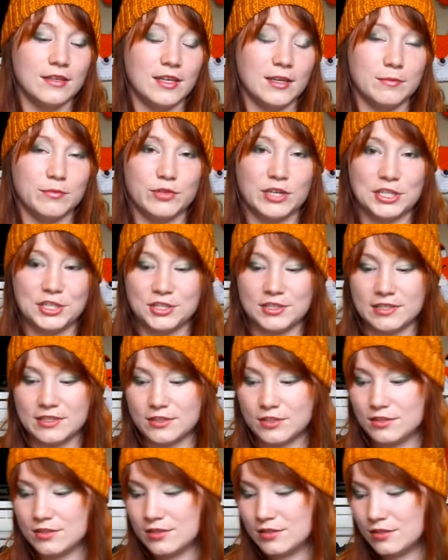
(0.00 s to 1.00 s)

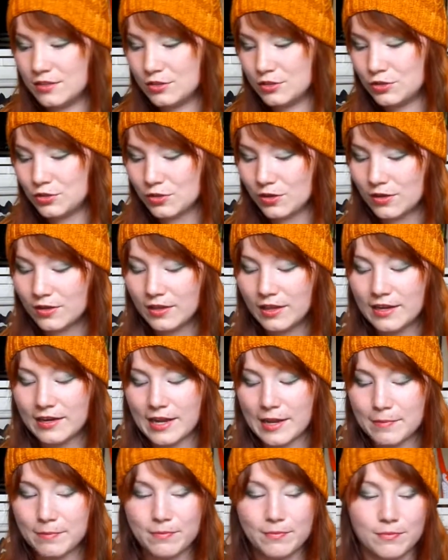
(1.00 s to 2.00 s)
Impressionist shawl, and
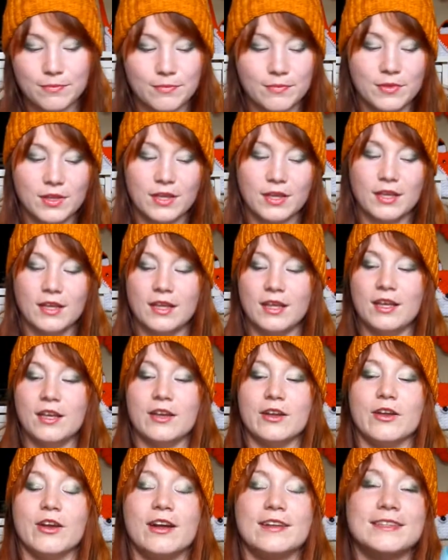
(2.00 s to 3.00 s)
I
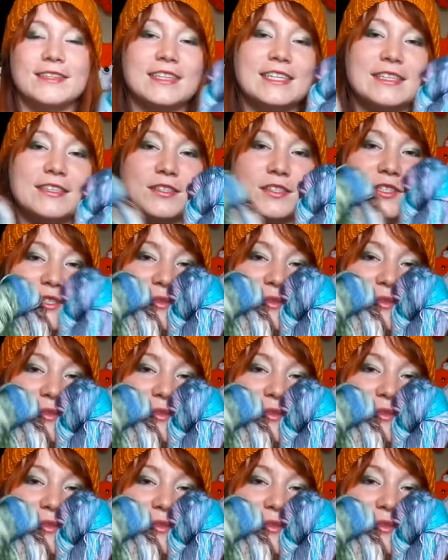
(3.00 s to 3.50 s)
got these